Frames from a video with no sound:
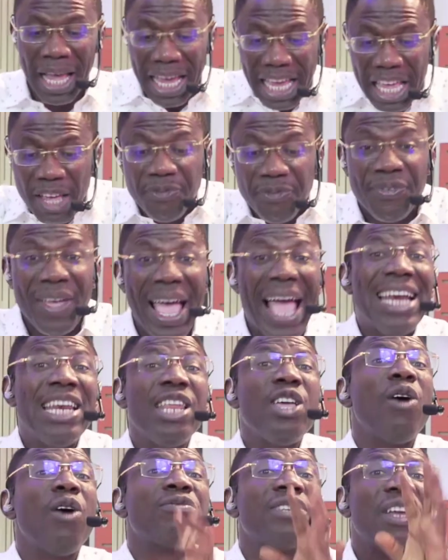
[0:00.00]
If
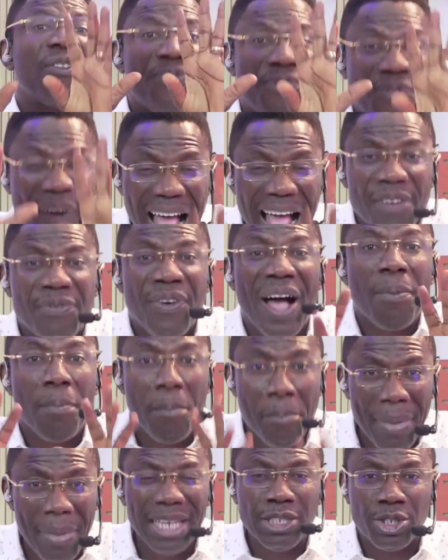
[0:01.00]
any of the 5 I've
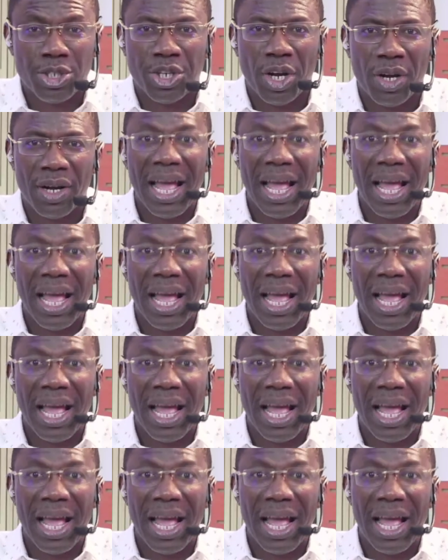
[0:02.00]
mentioned